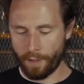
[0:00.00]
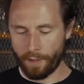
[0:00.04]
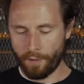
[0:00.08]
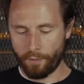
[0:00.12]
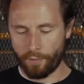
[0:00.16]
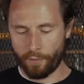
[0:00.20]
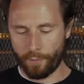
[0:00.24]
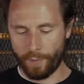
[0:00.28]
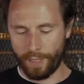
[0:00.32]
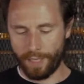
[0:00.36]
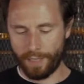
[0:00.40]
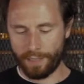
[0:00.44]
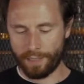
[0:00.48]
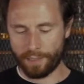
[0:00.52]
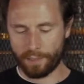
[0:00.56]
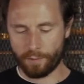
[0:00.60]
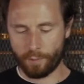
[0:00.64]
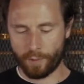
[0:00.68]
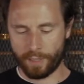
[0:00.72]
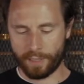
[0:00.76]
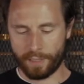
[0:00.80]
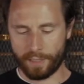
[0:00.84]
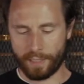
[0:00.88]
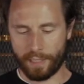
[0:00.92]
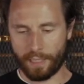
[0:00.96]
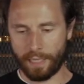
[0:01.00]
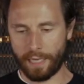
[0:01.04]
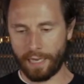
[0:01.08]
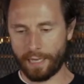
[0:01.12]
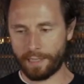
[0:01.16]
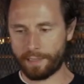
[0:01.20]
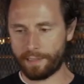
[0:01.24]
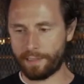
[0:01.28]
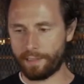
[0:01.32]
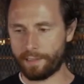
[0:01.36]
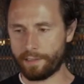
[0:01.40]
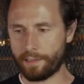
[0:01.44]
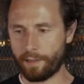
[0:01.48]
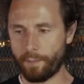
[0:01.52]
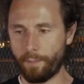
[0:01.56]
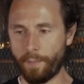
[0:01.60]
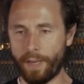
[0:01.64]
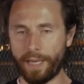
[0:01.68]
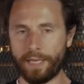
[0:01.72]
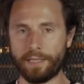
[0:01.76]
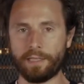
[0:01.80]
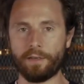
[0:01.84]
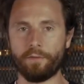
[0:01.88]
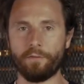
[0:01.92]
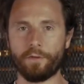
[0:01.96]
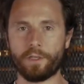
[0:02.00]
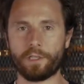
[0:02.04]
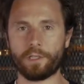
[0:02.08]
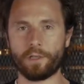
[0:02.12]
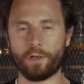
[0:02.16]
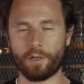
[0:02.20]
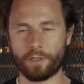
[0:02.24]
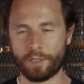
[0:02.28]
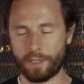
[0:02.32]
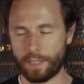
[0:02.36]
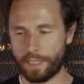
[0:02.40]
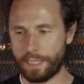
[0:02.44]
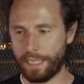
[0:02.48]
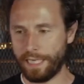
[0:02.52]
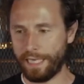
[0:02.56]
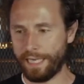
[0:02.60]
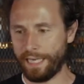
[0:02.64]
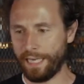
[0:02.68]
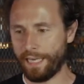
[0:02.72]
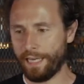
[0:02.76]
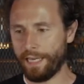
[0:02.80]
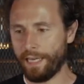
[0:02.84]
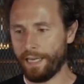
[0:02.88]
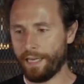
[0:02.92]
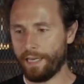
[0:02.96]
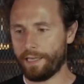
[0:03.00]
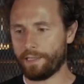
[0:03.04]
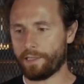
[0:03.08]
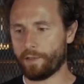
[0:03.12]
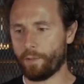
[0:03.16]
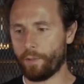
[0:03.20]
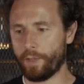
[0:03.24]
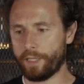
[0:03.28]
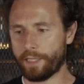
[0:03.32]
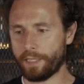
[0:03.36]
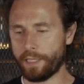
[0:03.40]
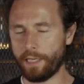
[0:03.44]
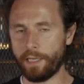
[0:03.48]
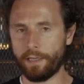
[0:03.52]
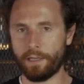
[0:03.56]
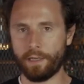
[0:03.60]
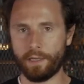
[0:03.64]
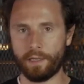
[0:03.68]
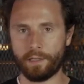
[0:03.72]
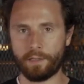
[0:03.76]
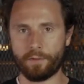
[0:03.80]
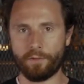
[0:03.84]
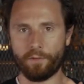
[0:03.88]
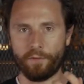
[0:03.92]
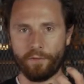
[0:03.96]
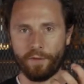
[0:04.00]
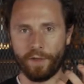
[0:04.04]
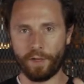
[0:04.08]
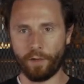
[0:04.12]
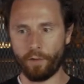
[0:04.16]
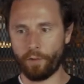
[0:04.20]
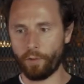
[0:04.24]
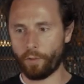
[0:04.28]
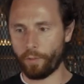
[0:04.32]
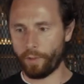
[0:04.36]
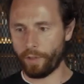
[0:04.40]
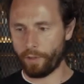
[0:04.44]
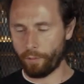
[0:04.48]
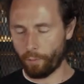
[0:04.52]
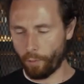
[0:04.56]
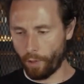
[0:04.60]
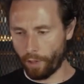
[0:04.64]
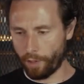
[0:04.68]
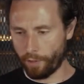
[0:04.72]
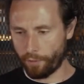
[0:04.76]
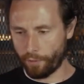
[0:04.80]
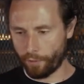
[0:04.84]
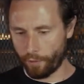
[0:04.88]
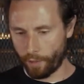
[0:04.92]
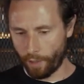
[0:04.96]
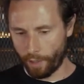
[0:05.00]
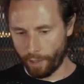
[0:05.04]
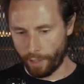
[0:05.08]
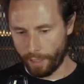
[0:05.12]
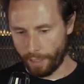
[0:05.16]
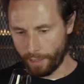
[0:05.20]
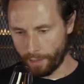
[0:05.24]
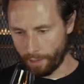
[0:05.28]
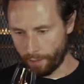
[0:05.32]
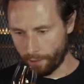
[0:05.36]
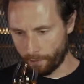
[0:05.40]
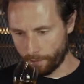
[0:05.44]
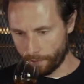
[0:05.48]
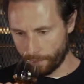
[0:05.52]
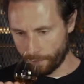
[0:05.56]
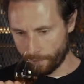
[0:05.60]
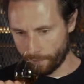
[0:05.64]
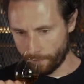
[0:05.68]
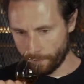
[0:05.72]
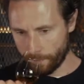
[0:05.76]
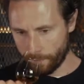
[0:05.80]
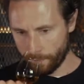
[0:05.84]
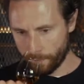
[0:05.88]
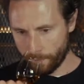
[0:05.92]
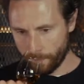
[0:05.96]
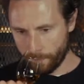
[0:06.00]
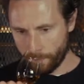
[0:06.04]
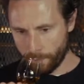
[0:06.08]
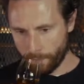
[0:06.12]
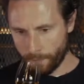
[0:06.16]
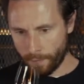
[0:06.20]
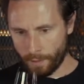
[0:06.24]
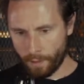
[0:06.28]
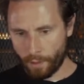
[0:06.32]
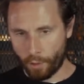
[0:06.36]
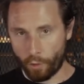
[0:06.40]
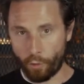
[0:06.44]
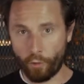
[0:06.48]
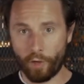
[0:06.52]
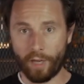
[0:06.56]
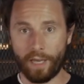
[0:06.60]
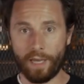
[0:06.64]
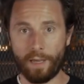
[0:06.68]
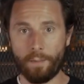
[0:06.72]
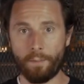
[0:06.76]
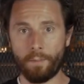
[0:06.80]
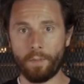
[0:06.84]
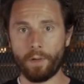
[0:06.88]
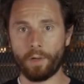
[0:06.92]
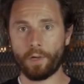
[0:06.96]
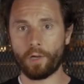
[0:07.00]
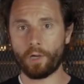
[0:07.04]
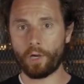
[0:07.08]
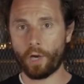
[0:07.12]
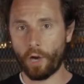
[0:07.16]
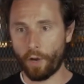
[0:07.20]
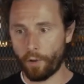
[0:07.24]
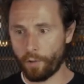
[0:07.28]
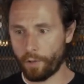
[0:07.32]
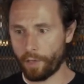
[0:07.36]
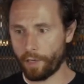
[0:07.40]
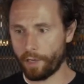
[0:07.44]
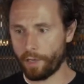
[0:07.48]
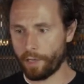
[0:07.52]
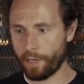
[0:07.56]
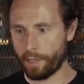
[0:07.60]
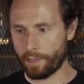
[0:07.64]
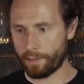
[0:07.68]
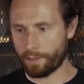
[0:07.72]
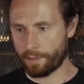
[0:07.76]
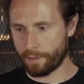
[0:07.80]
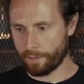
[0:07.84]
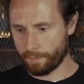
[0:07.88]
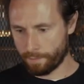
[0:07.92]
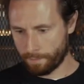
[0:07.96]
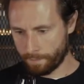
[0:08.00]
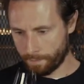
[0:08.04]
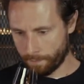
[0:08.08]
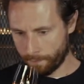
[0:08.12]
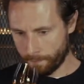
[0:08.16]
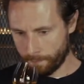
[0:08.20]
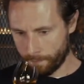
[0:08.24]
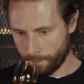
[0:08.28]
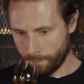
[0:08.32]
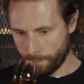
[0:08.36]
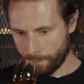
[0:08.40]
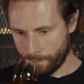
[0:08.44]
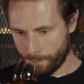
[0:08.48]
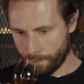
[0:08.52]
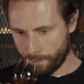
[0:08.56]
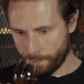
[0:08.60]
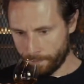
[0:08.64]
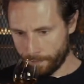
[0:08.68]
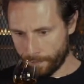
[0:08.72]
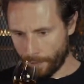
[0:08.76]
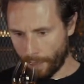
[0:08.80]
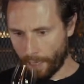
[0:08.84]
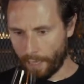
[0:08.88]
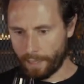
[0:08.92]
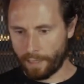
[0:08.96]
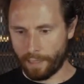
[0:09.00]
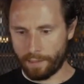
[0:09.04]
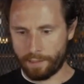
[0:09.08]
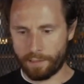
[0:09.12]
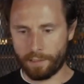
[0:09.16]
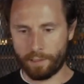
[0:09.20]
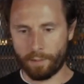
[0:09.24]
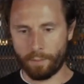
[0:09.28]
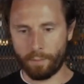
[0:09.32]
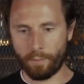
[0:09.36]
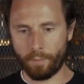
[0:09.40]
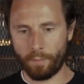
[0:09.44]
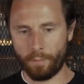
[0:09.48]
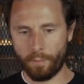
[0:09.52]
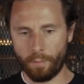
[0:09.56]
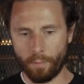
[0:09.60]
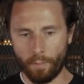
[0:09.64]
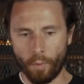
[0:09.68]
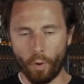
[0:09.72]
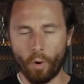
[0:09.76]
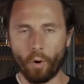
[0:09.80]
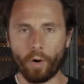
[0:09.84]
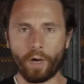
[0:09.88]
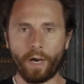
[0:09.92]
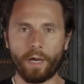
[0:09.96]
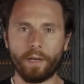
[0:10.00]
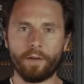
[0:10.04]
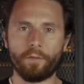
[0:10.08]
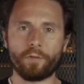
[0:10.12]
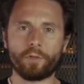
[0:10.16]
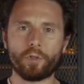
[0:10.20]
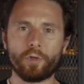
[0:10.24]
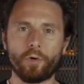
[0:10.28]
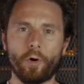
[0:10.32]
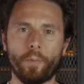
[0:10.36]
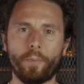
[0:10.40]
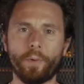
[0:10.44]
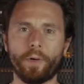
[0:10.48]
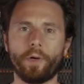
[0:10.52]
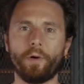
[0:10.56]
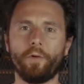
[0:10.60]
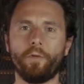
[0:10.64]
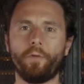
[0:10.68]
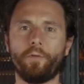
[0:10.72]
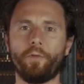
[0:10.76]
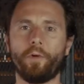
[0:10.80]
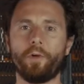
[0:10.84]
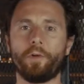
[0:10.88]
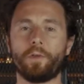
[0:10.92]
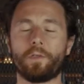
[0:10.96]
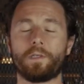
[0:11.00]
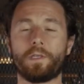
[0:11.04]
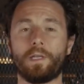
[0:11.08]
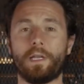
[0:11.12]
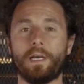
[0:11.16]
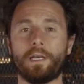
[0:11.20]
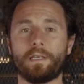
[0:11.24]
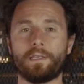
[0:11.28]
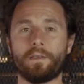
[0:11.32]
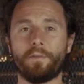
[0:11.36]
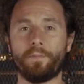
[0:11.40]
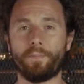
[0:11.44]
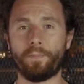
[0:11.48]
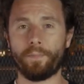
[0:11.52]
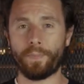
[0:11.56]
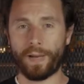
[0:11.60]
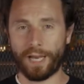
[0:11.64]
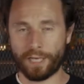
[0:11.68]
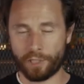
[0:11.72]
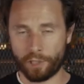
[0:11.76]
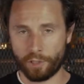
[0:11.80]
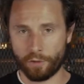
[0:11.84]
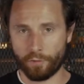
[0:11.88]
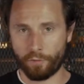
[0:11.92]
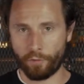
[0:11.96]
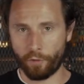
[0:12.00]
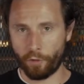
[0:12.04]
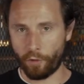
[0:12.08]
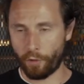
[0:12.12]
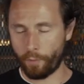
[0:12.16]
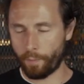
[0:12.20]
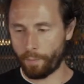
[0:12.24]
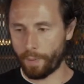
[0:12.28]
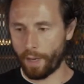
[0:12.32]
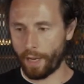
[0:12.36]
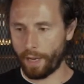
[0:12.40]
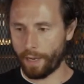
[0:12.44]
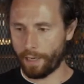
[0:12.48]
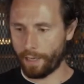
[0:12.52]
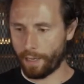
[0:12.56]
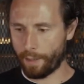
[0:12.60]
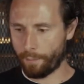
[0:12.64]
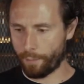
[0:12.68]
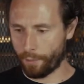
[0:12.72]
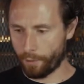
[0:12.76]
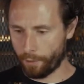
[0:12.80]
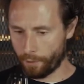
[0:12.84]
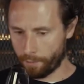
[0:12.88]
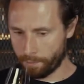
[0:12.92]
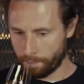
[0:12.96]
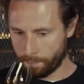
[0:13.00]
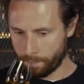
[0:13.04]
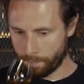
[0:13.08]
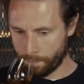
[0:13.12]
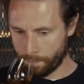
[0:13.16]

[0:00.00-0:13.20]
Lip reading: For me, this whiskey has this amazing viscosity. It's a whiskey that is filled with wonderful honey notes, cream, coconut, and then some more kind of tropical fruits, the likes of passion fruit, pineapple,